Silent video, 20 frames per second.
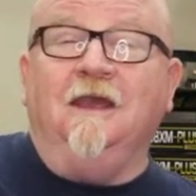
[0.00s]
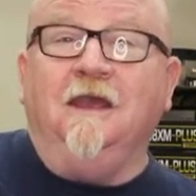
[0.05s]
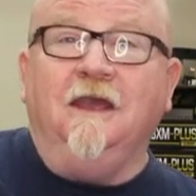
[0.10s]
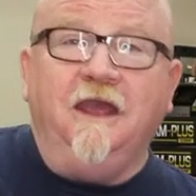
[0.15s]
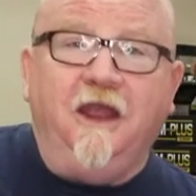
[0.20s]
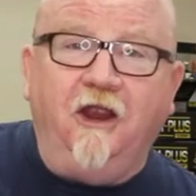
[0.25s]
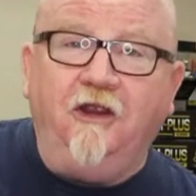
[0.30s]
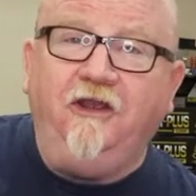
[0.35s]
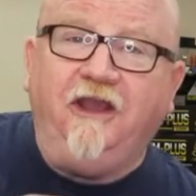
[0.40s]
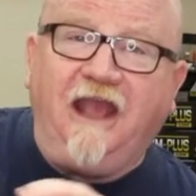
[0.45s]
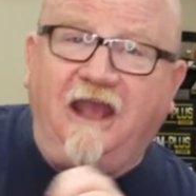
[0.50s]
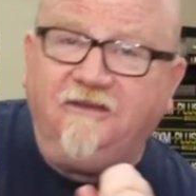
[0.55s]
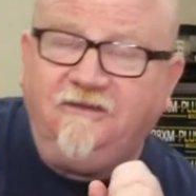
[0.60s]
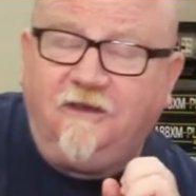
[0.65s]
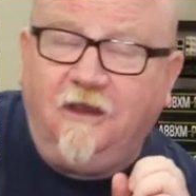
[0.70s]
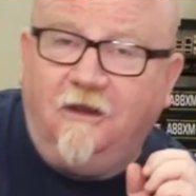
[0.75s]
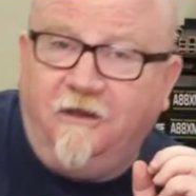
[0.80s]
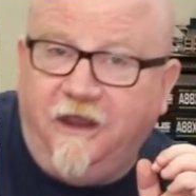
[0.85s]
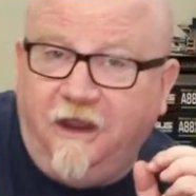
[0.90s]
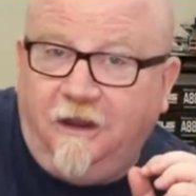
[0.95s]
Here you guys
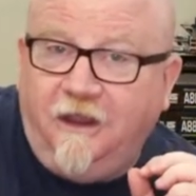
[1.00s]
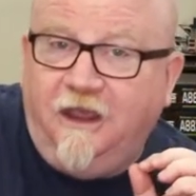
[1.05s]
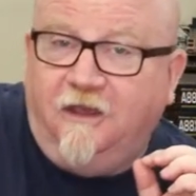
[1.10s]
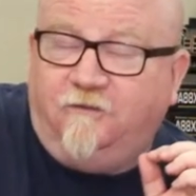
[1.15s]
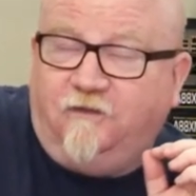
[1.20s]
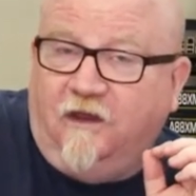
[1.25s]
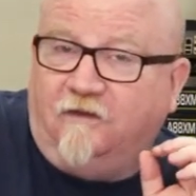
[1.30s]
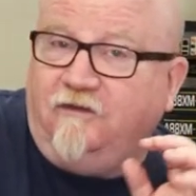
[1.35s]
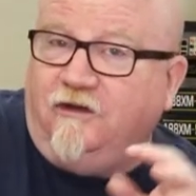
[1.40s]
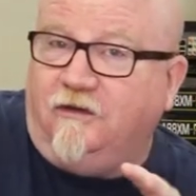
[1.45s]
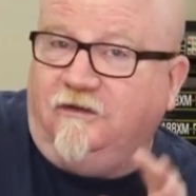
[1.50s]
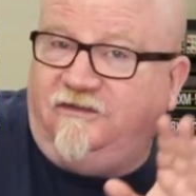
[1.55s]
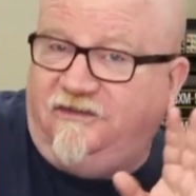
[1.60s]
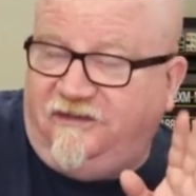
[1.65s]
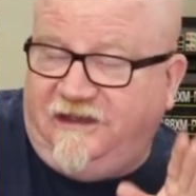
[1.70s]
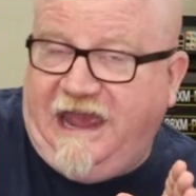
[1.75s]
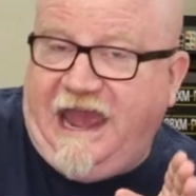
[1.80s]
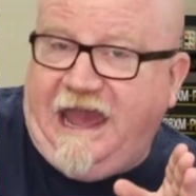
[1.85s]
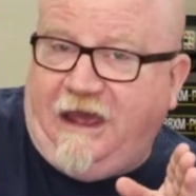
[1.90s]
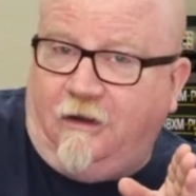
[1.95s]
go. If you ever go to
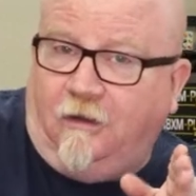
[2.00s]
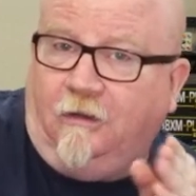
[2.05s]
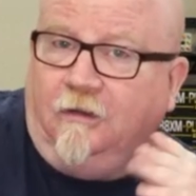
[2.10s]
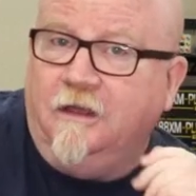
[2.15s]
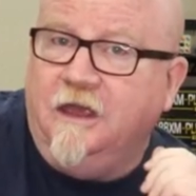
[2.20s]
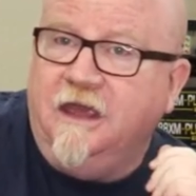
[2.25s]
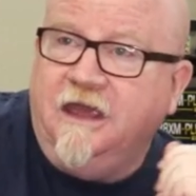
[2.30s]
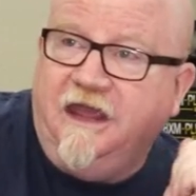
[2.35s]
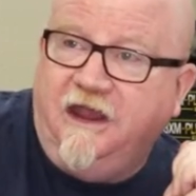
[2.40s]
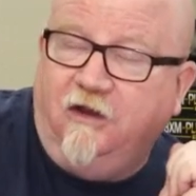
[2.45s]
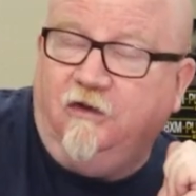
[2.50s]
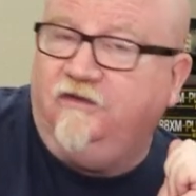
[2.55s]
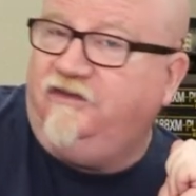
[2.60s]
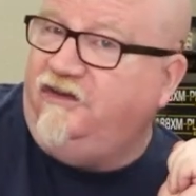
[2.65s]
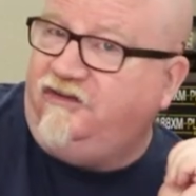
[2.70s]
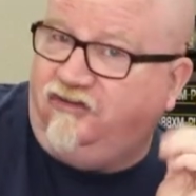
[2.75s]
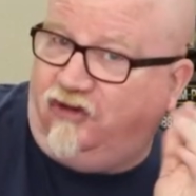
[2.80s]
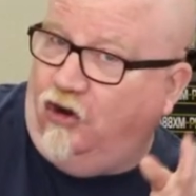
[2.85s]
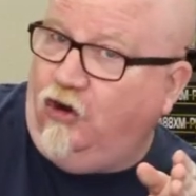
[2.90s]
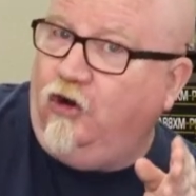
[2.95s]
Seattle, here's a
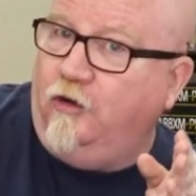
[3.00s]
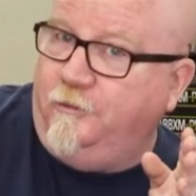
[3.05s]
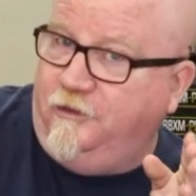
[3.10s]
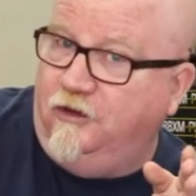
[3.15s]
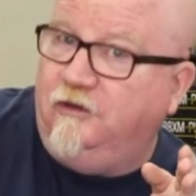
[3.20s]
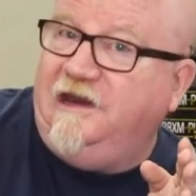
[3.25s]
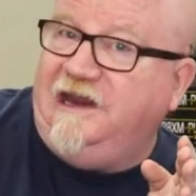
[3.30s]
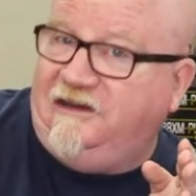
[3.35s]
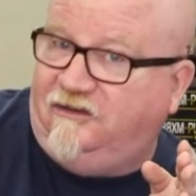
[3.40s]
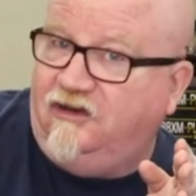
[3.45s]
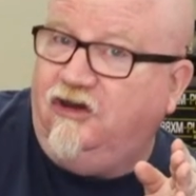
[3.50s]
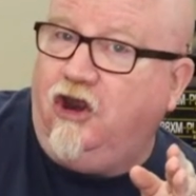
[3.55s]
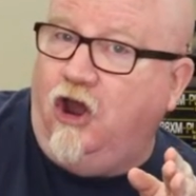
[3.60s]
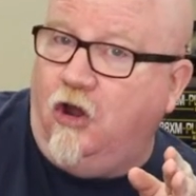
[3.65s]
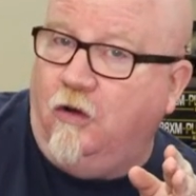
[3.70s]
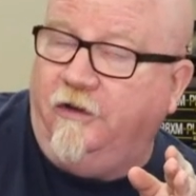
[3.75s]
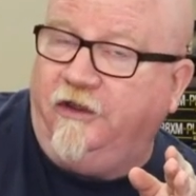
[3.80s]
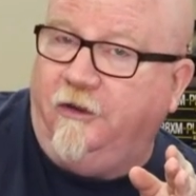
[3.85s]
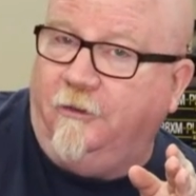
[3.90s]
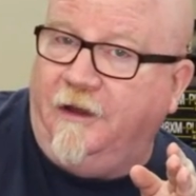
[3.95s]
term you need to know.
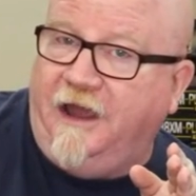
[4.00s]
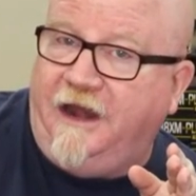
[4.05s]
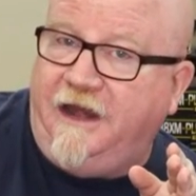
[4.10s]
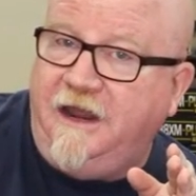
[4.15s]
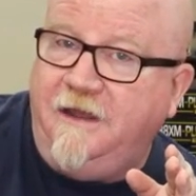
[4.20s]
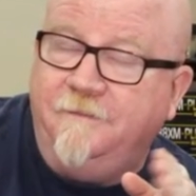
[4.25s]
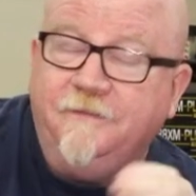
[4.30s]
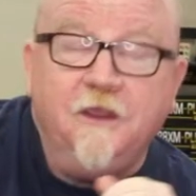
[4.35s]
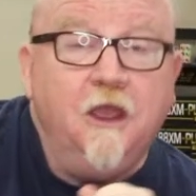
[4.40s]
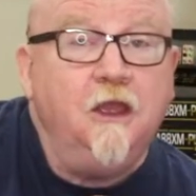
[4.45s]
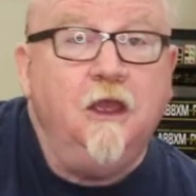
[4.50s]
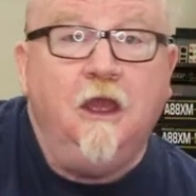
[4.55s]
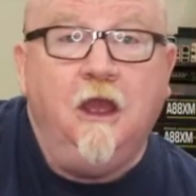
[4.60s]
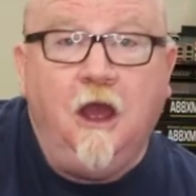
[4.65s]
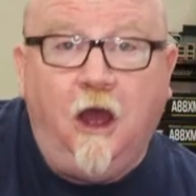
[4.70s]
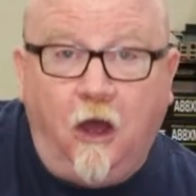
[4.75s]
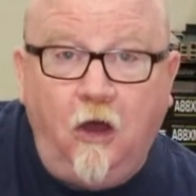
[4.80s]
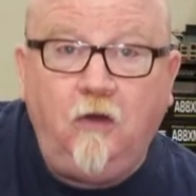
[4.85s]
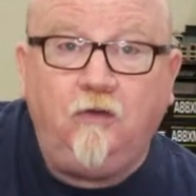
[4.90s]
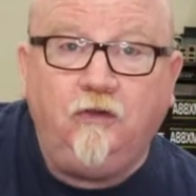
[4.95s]
Are you ready?
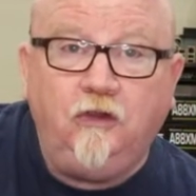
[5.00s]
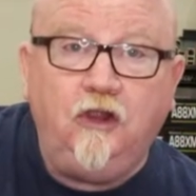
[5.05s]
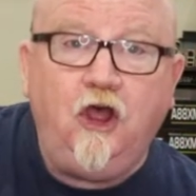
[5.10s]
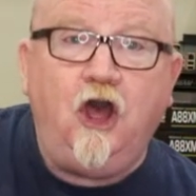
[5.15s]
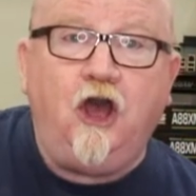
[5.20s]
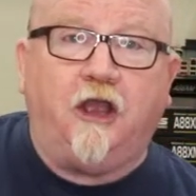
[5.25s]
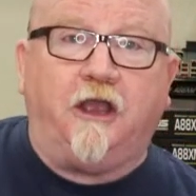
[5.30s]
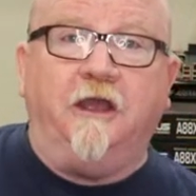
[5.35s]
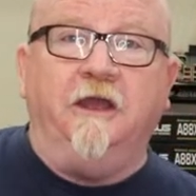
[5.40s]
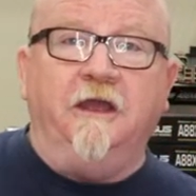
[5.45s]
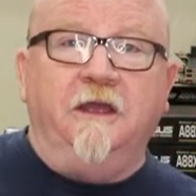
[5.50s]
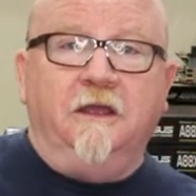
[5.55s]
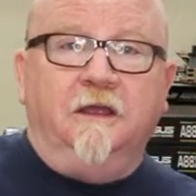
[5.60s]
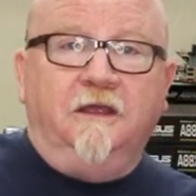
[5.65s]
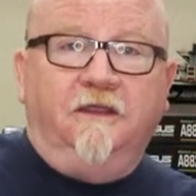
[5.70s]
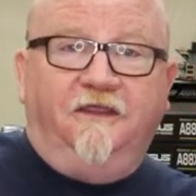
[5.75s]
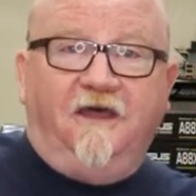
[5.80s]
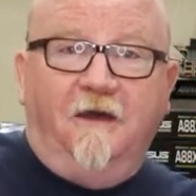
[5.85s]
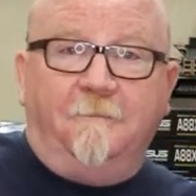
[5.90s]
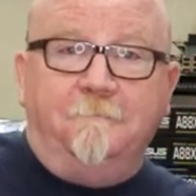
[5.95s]
Oh, look,
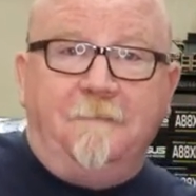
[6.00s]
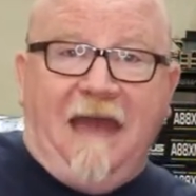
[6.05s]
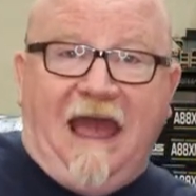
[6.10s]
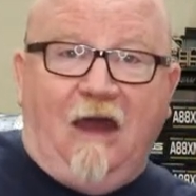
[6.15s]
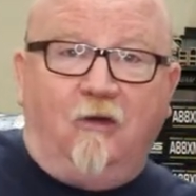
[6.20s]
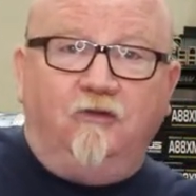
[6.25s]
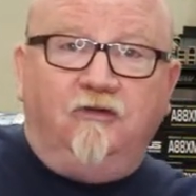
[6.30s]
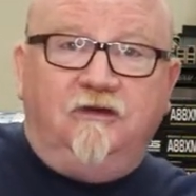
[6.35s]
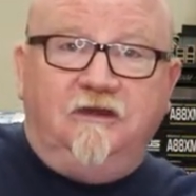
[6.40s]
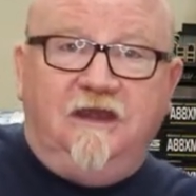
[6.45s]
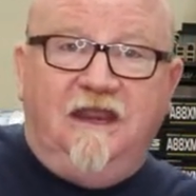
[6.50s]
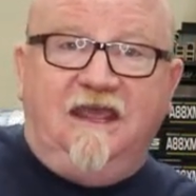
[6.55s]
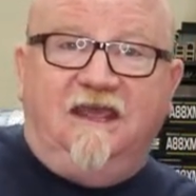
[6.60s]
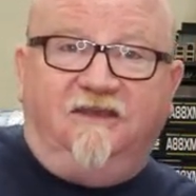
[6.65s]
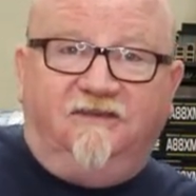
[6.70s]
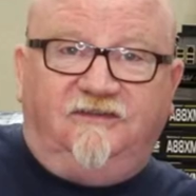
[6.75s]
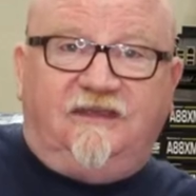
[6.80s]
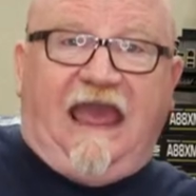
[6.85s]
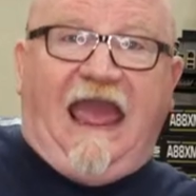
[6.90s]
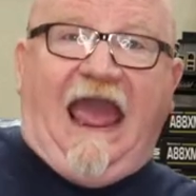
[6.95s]
the mountain
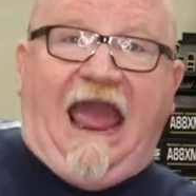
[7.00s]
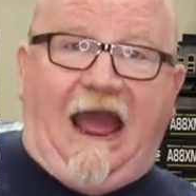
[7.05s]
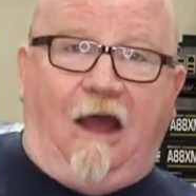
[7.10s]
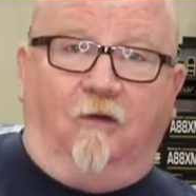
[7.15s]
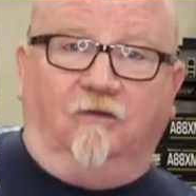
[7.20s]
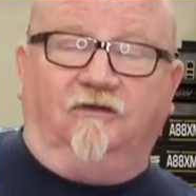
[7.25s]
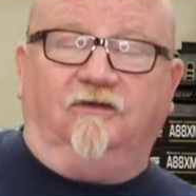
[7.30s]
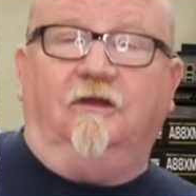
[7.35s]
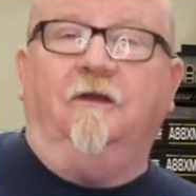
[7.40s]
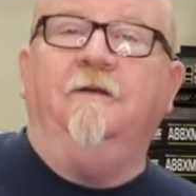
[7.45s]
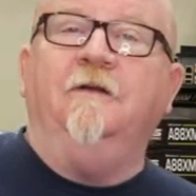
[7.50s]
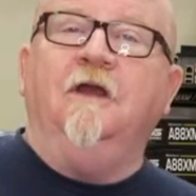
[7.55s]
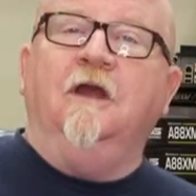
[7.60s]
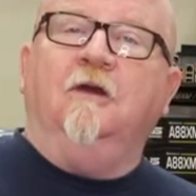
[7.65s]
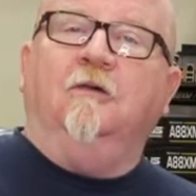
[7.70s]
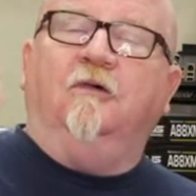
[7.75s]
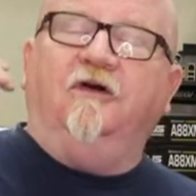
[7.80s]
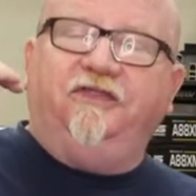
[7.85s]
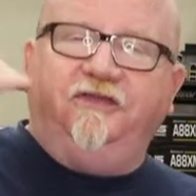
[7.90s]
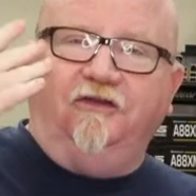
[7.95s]
is out.
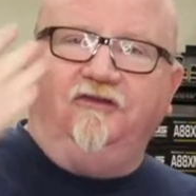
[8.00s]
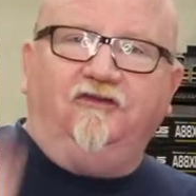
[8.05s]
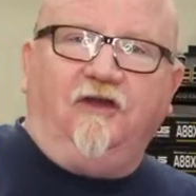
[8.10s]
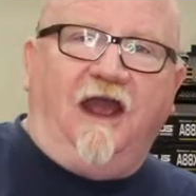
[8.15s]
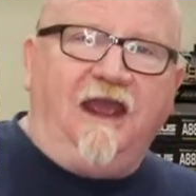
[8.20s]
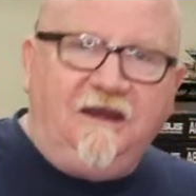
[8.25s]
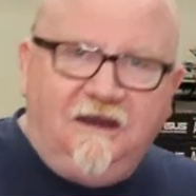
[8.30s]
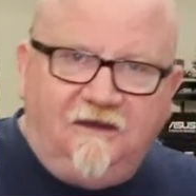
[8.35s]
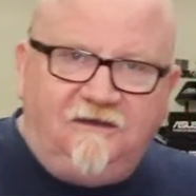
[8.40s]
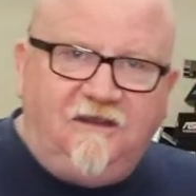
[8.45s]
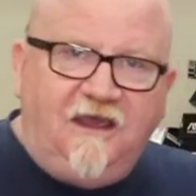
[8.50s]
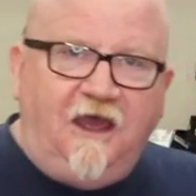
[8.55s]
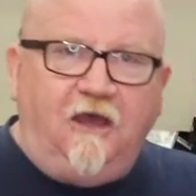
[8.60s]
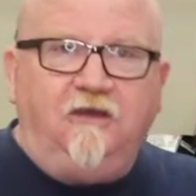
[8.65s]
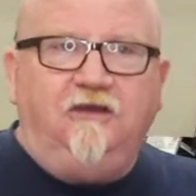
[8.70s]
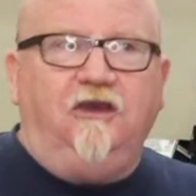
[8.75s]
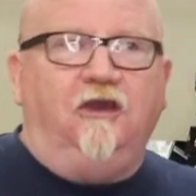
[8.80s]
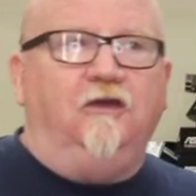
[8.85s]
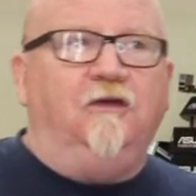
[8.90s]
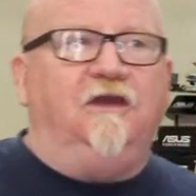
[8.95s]
What they're trying to tell
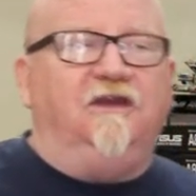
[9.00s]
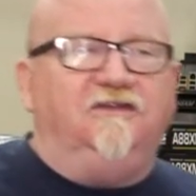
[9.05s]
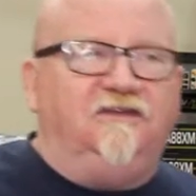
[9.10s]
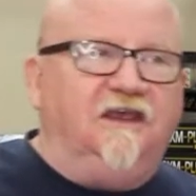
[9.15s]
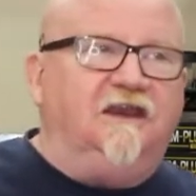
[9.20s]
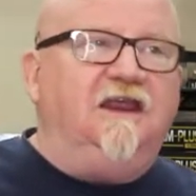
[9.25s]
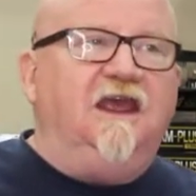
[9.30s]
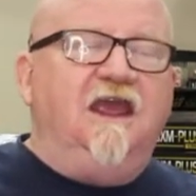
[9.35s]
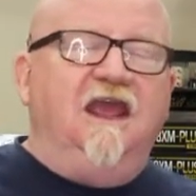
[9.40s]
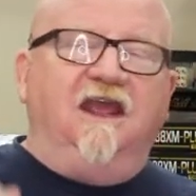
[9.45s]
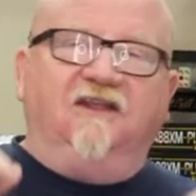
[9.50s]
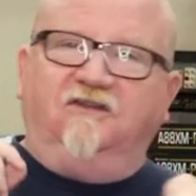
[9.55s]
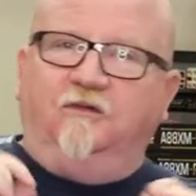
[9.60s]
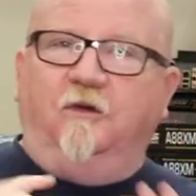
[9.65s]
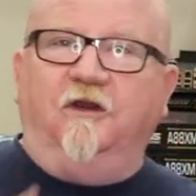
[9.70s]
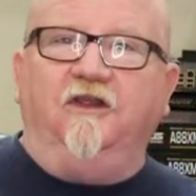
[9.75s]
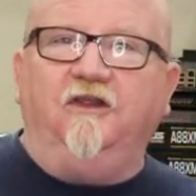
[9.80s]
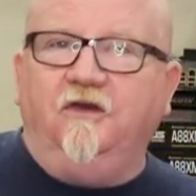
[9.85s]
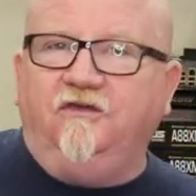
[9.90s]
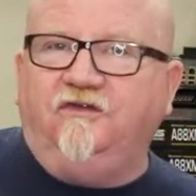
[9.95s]
you is that it's
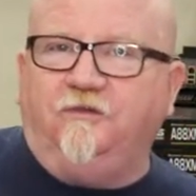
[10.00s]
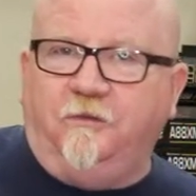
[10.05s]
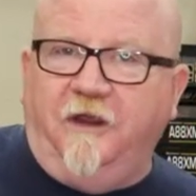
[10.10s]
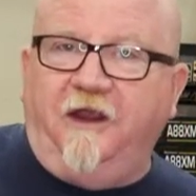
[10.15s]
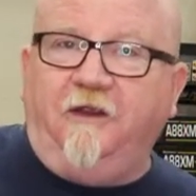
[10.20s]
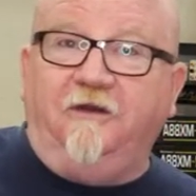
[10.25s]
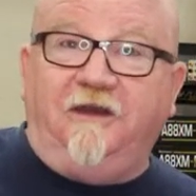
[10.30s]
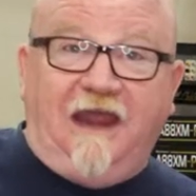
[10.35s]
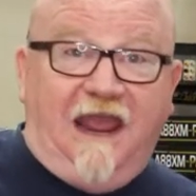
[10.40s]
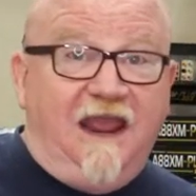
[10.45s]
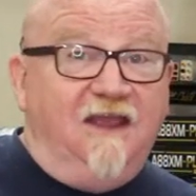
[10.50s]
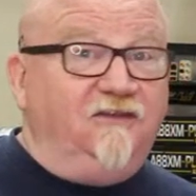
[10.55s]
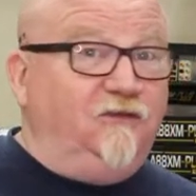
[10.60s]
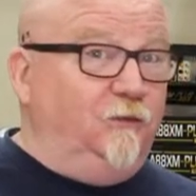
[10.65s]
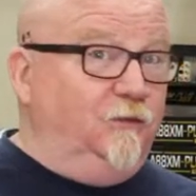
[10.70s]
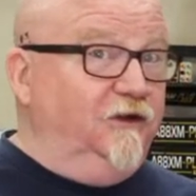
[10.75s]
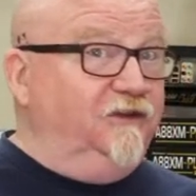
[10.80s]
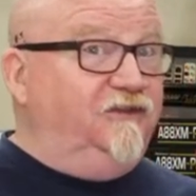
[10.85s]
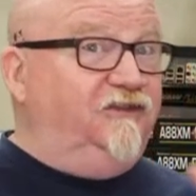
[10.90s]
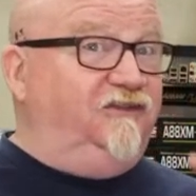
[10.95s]
one of those rare days
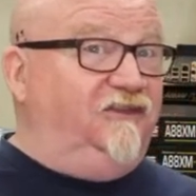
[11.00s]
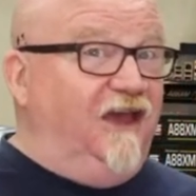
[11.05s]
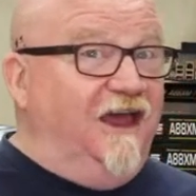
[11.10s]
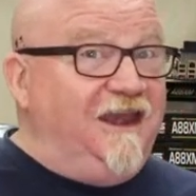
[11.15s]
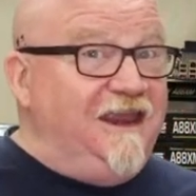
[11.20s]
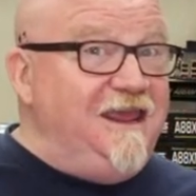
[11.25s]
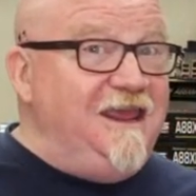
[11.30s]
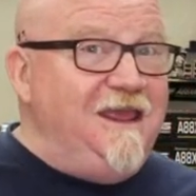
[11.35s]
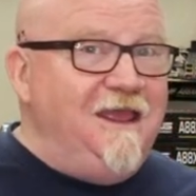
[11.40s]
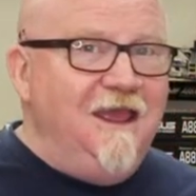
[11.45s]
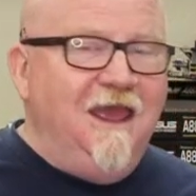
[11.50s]
where it's sunny